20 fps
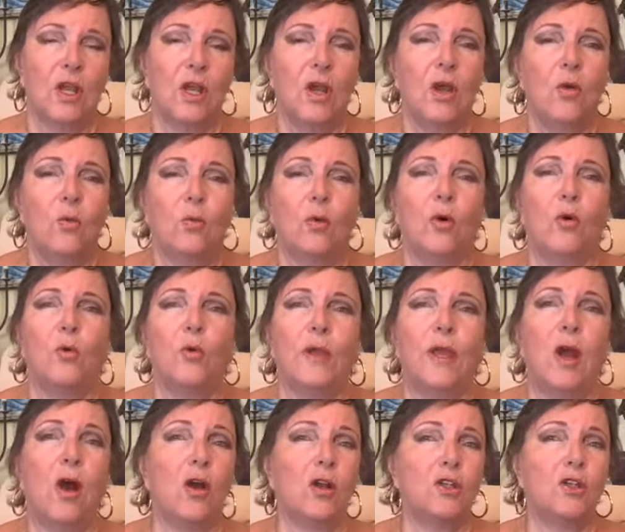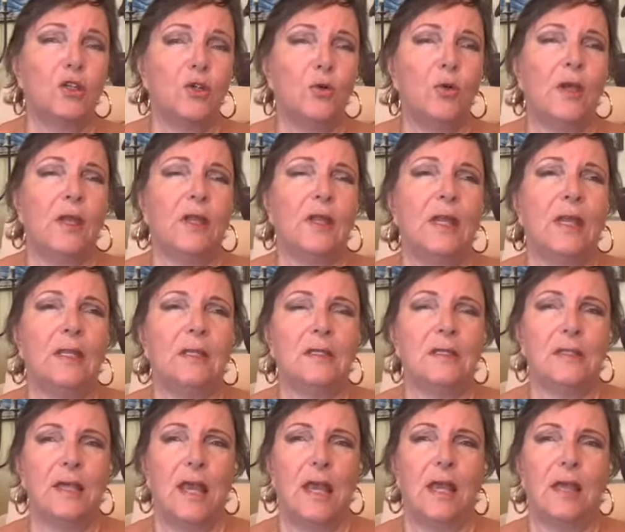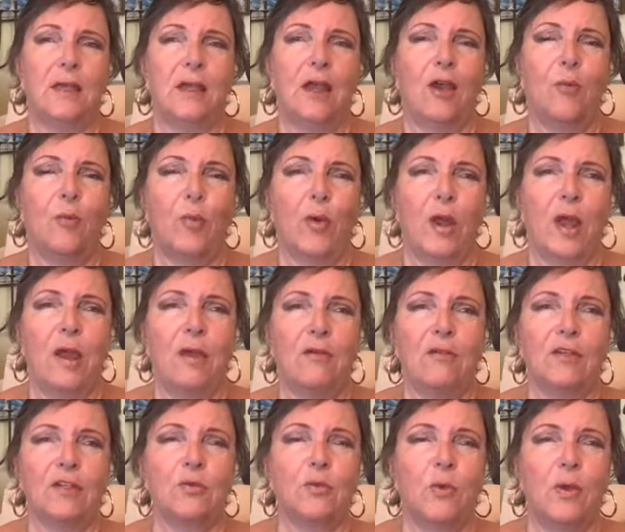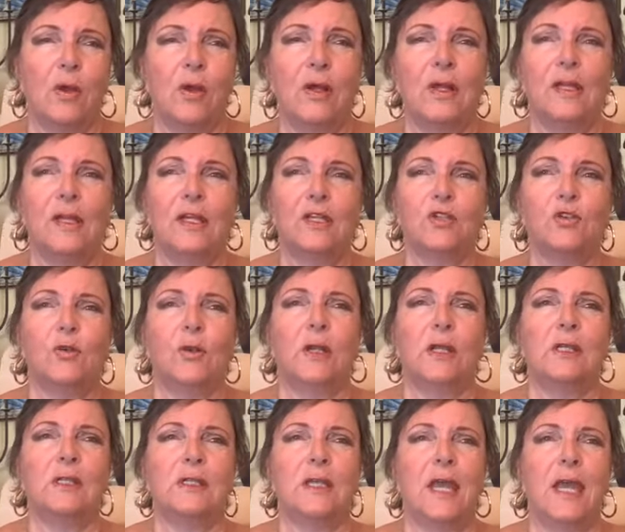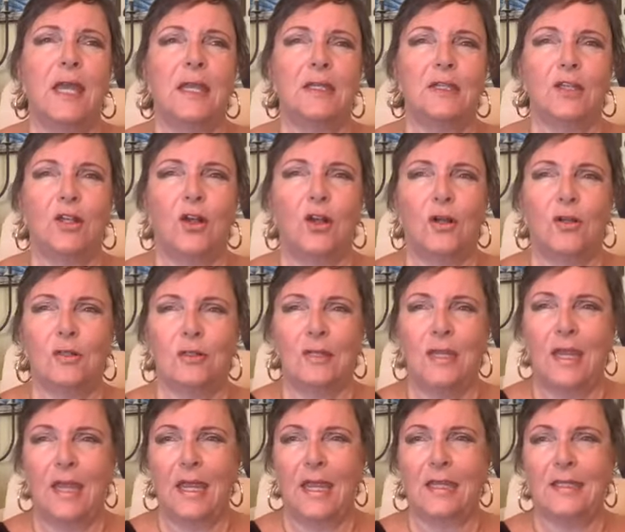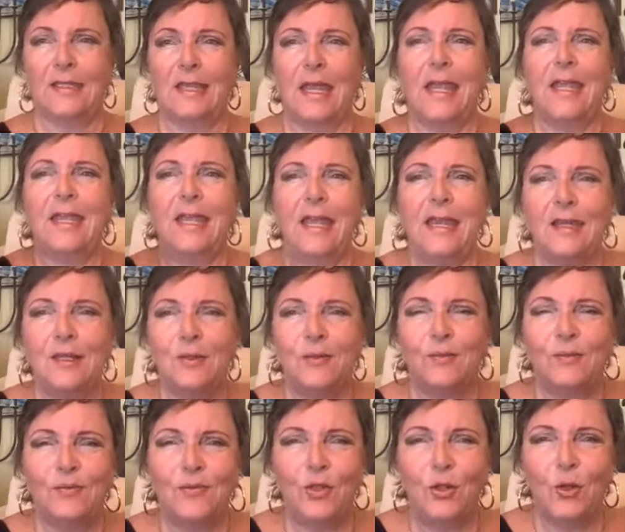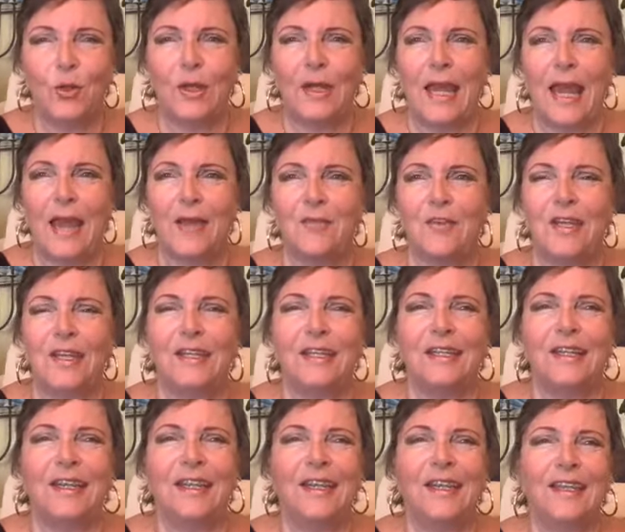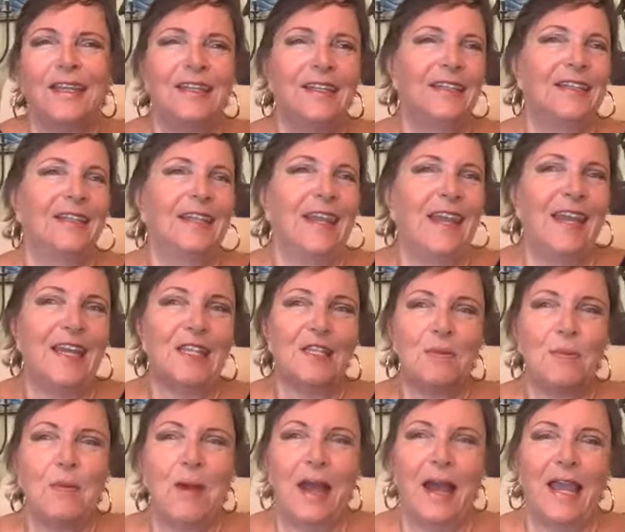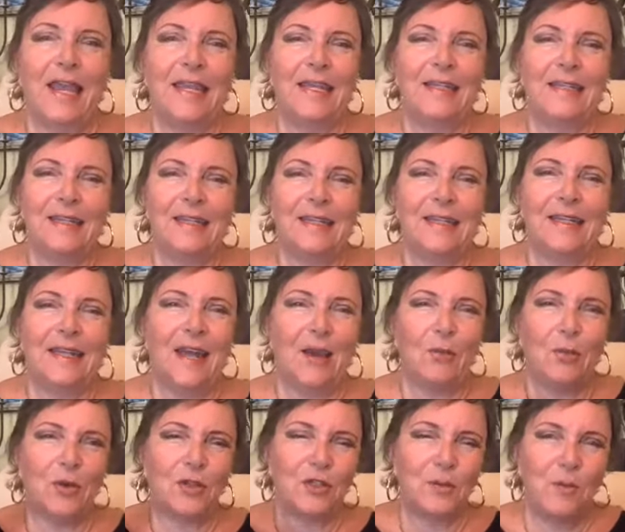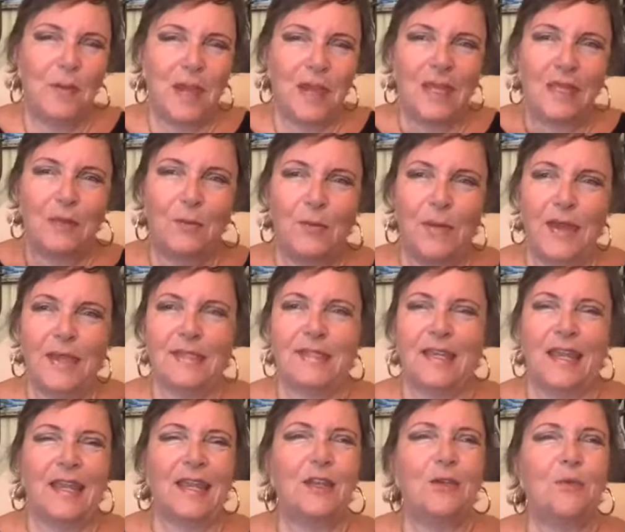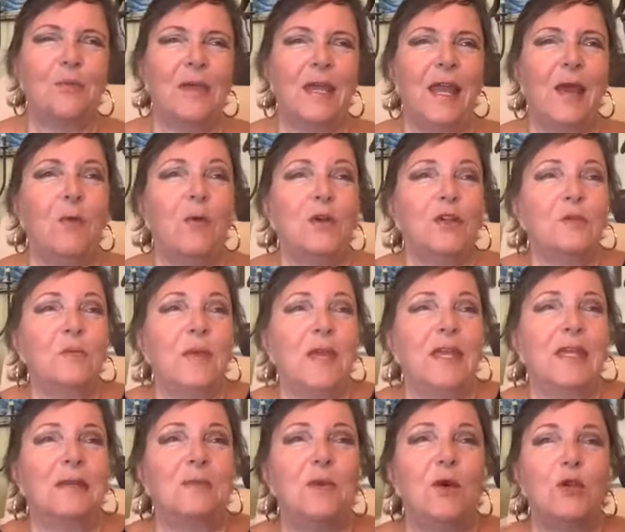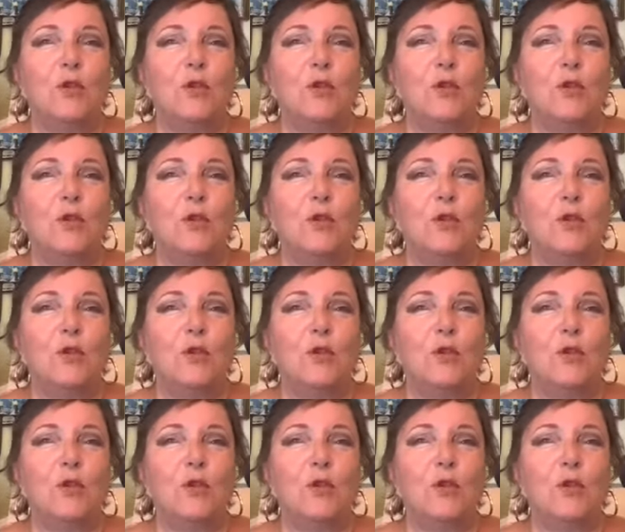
what we are doing in saying our prayer is we are literally saying to God, here, take it, you can have it, it's mine. I want to make it the best I can be. I want to make it the most